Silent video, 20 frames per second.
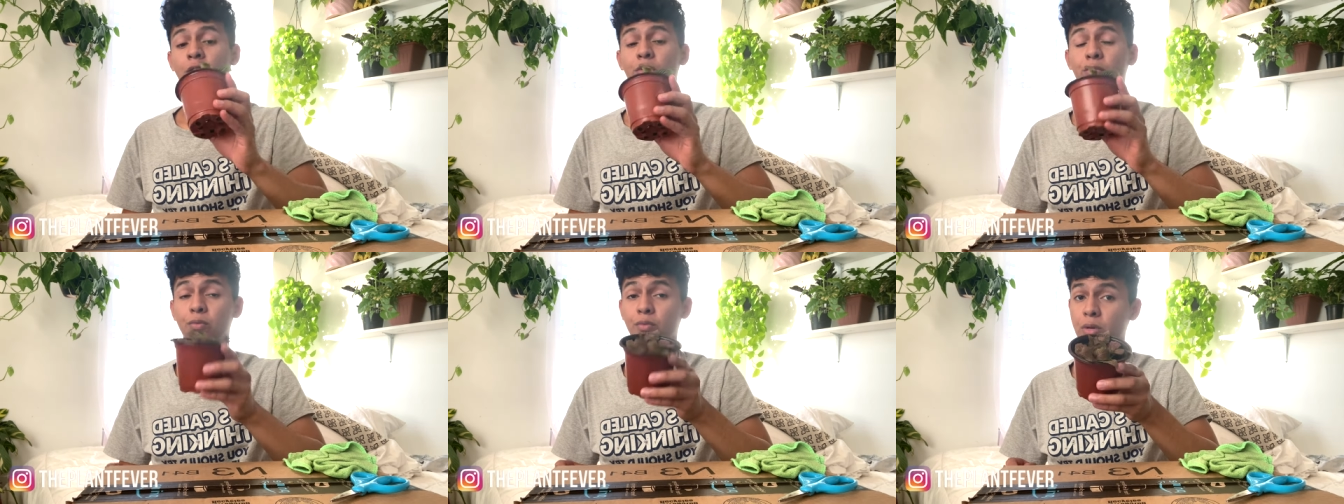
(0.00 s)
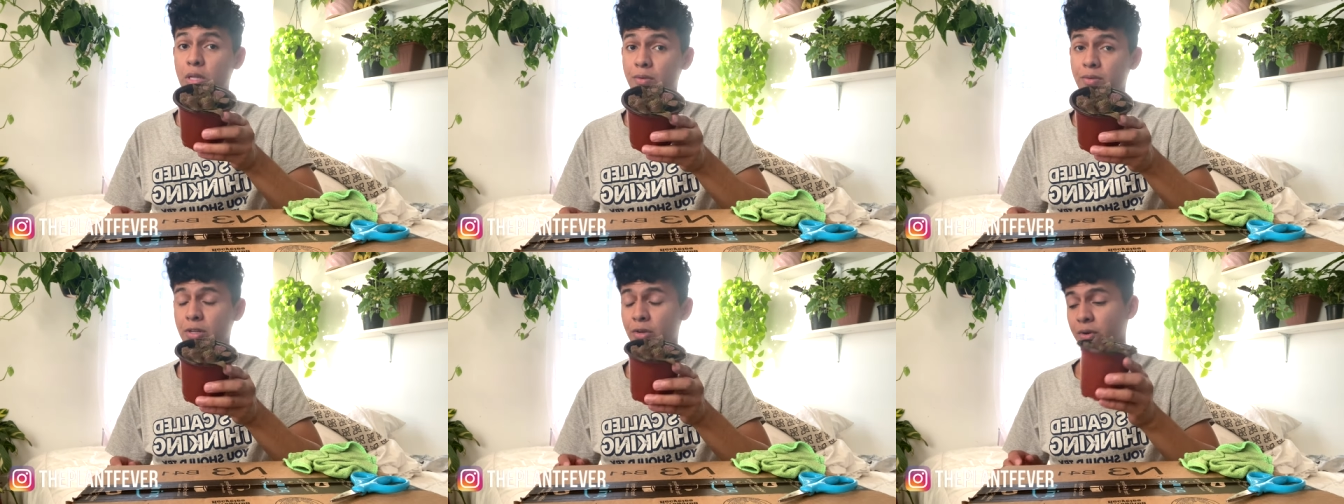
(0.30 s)

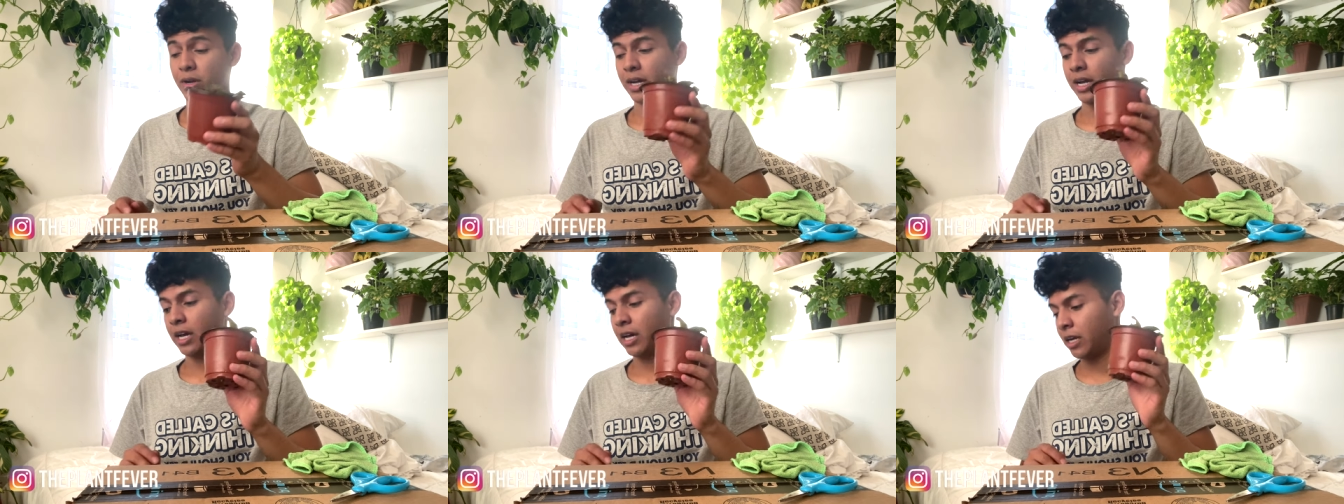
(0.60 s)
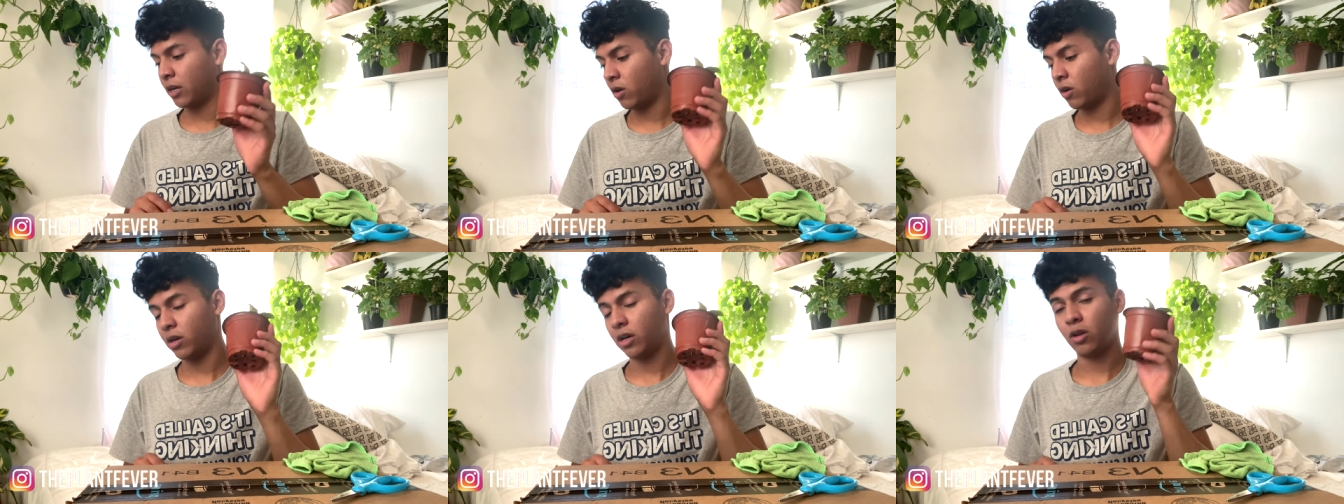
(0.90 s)
Really, really great.
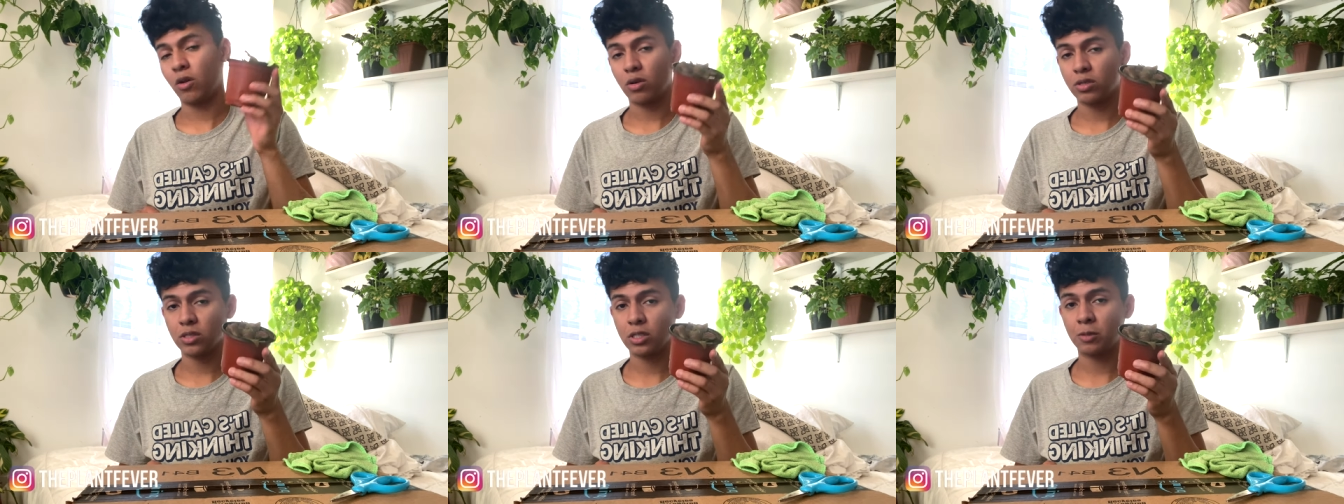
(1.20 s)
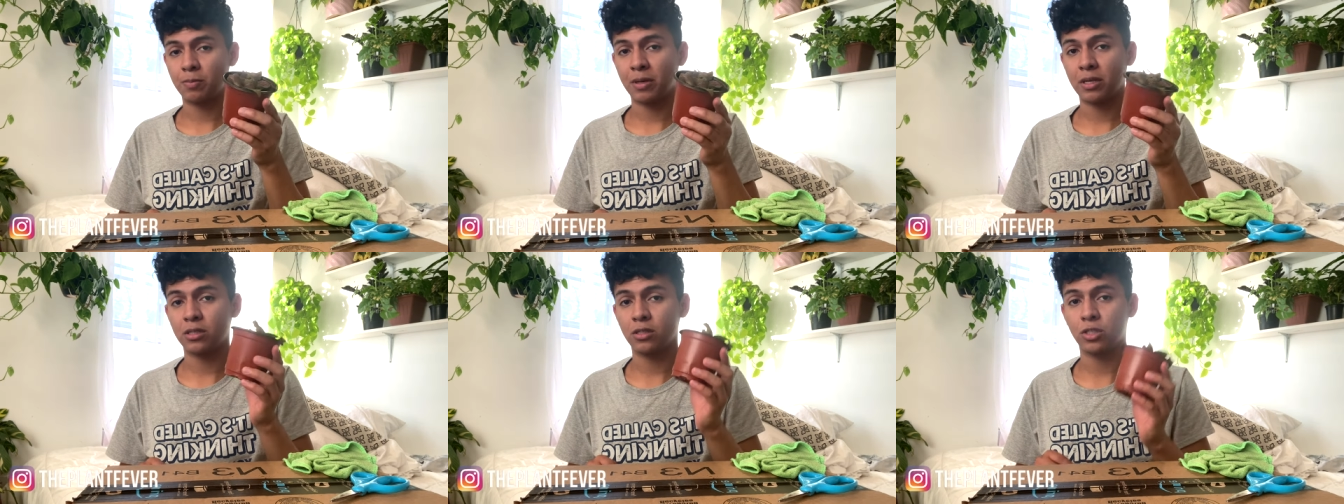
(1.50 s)
And it also
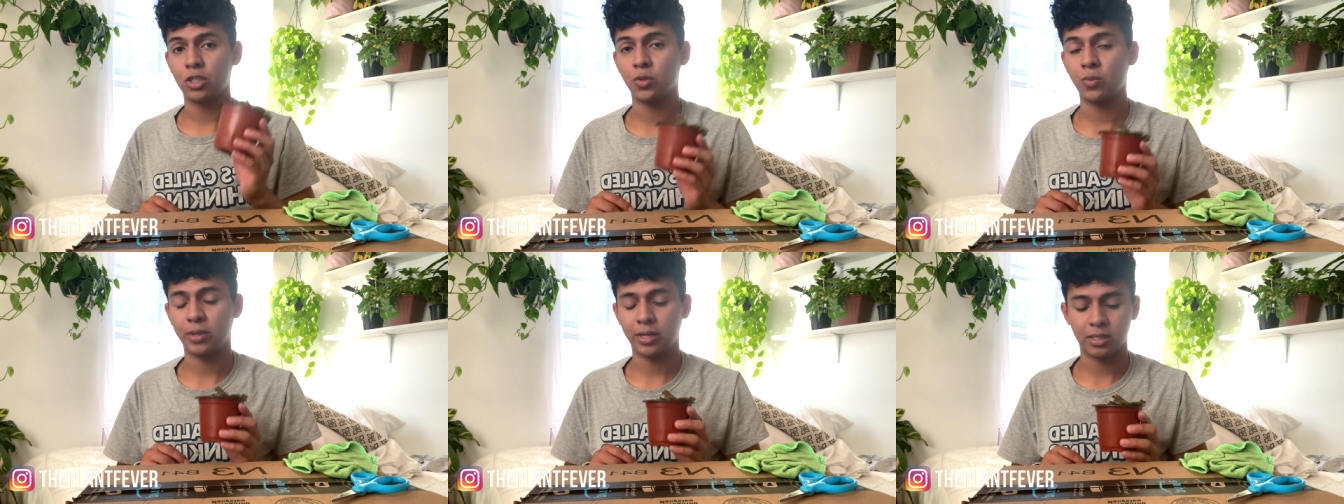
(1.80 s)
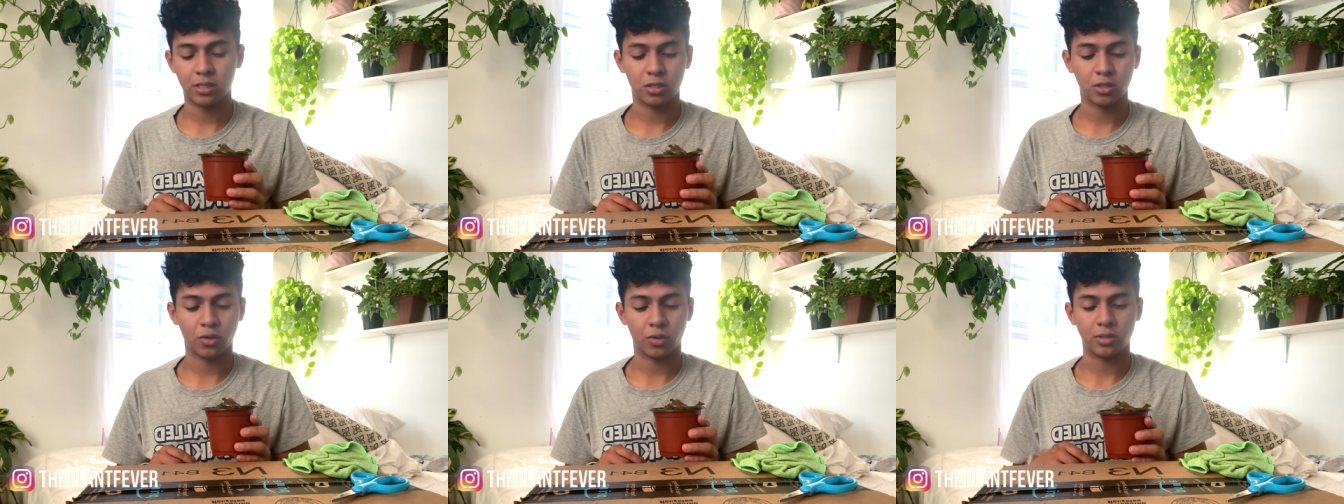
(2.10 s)
speaks to you when
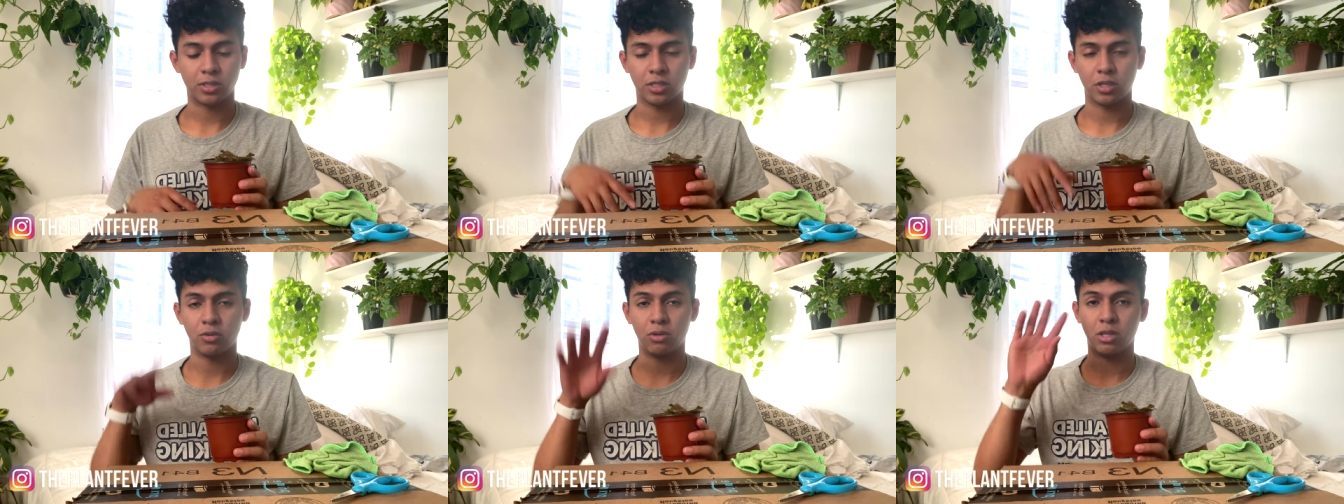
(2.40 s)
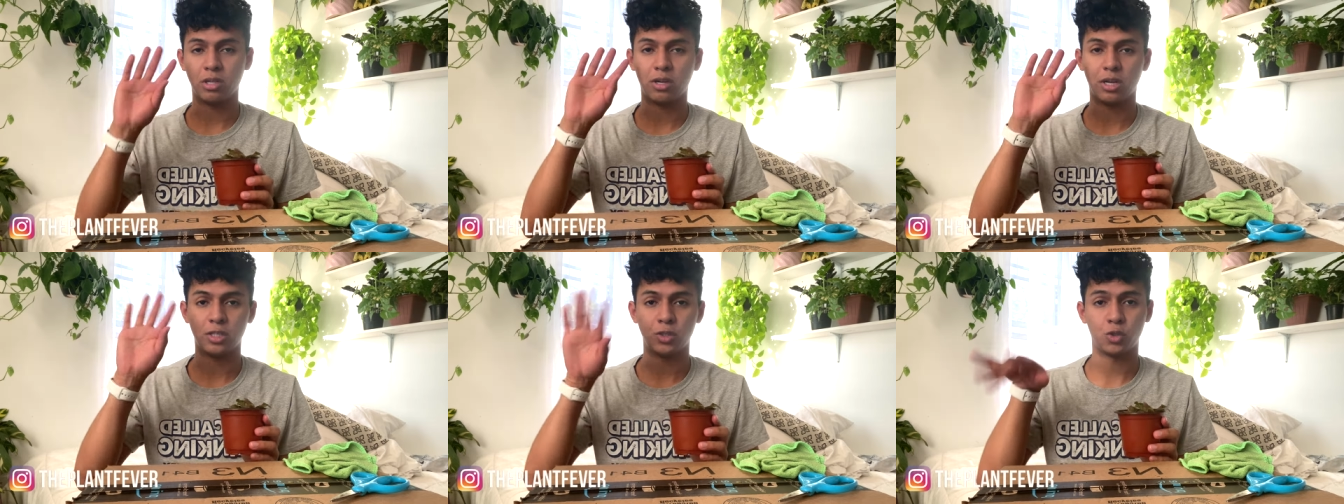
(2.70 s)
it's thirsty. It will
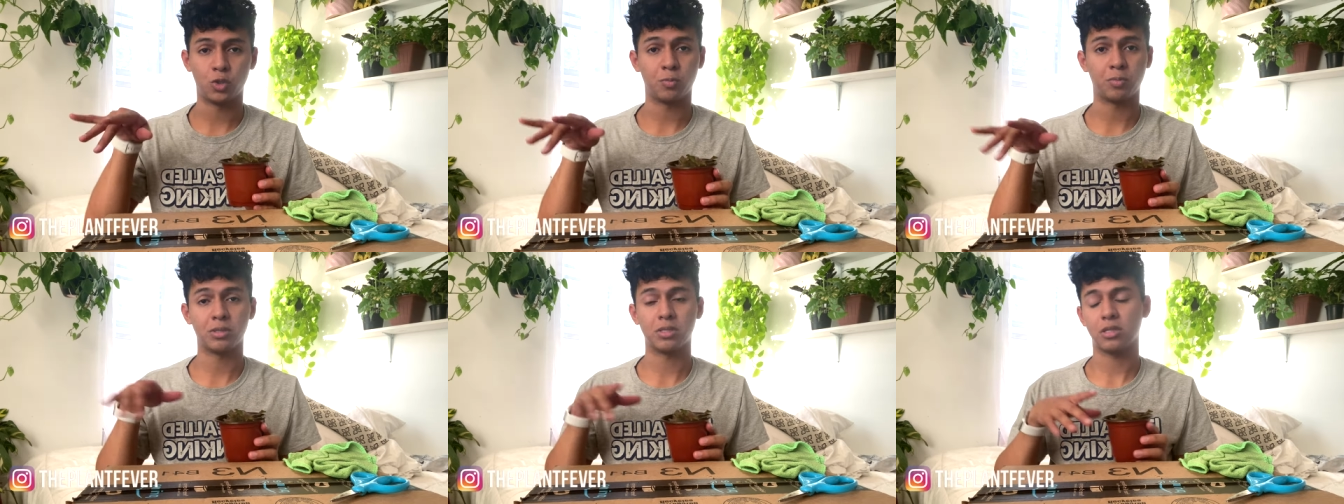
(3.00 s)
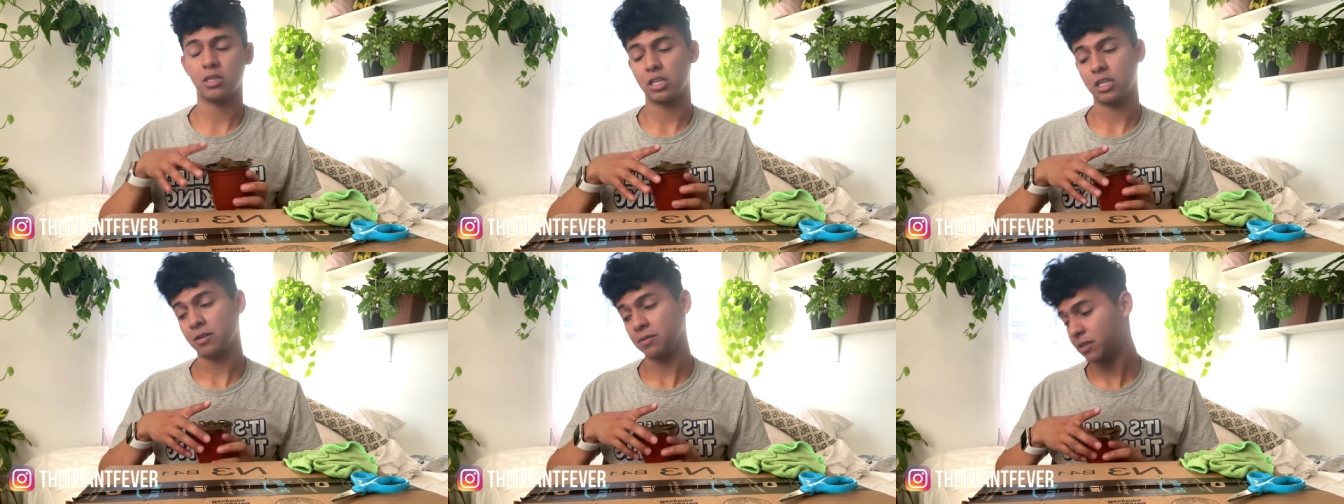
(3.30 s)
literally droop
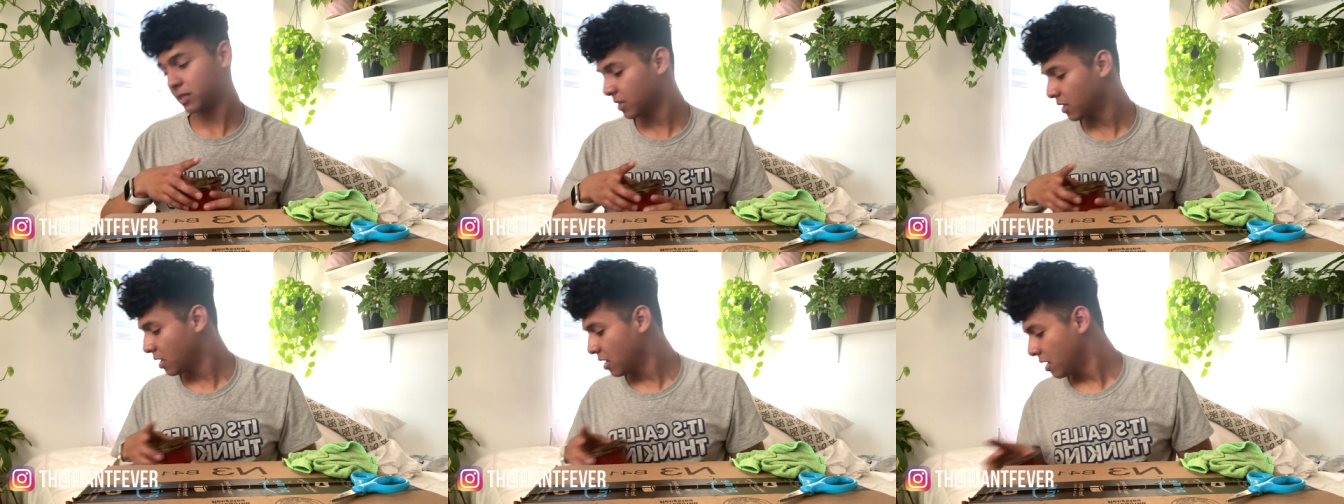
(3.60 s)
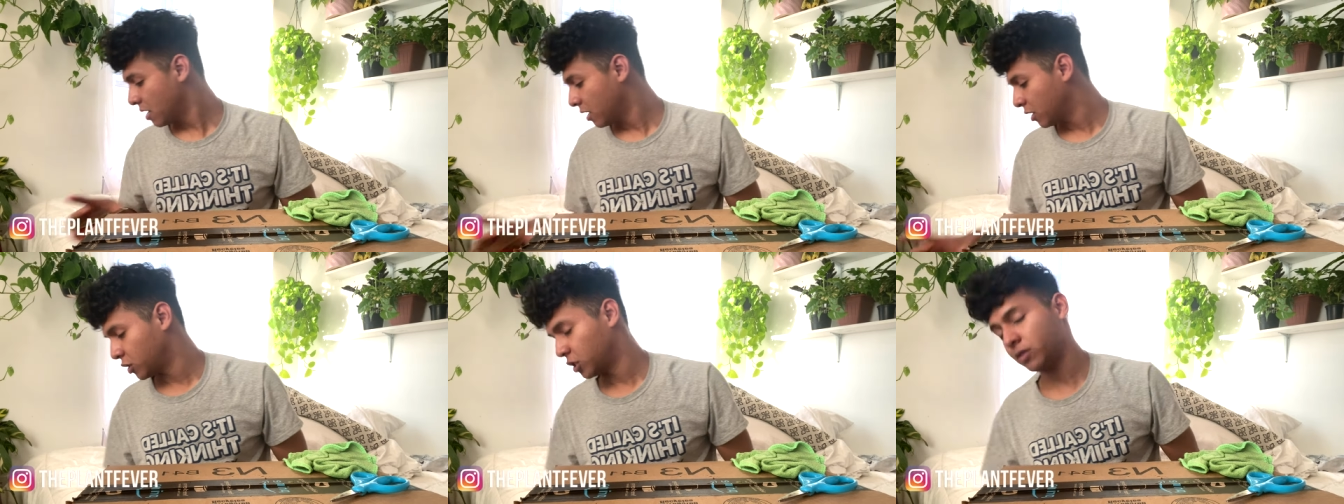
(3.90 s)
its leaves.
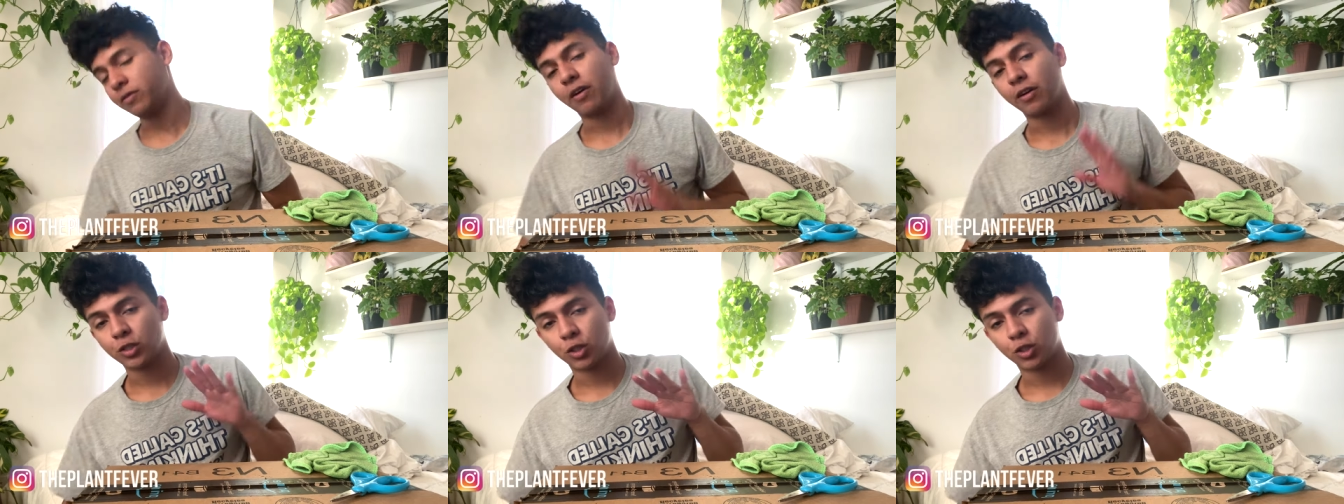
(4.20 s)
She's very